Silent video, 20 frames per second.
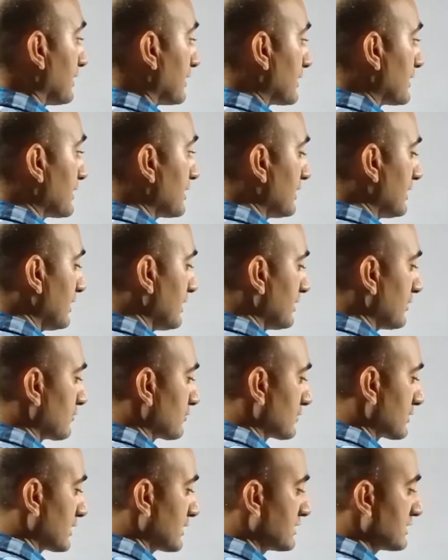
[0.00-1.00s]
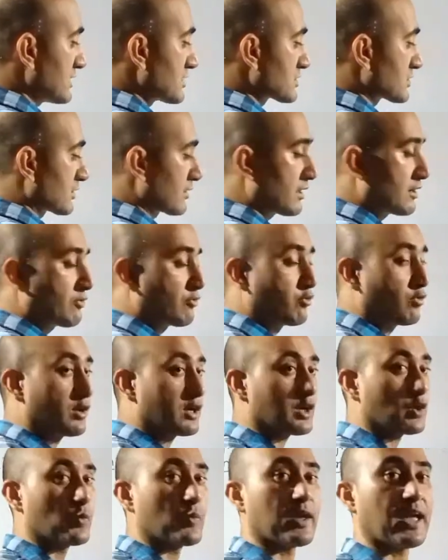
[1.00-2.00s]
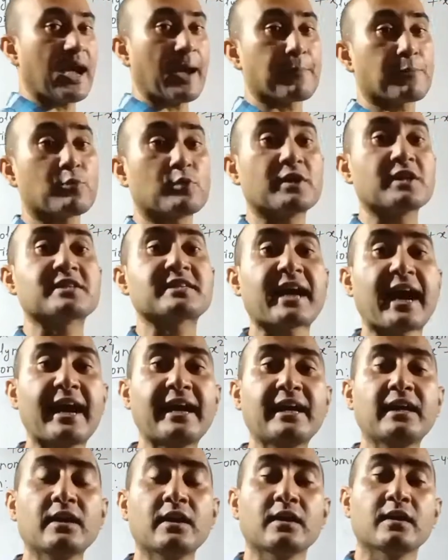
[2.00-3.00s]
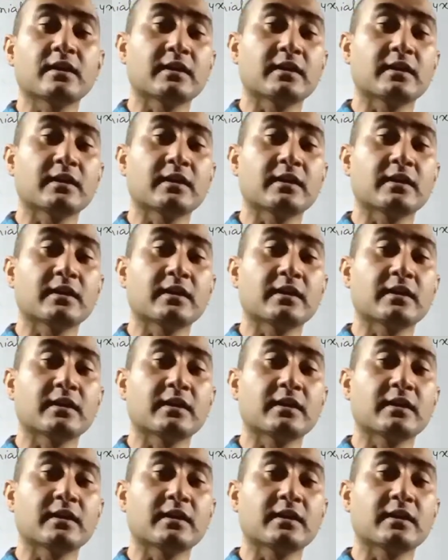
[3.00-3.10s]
Here in this rough work, we have to decide,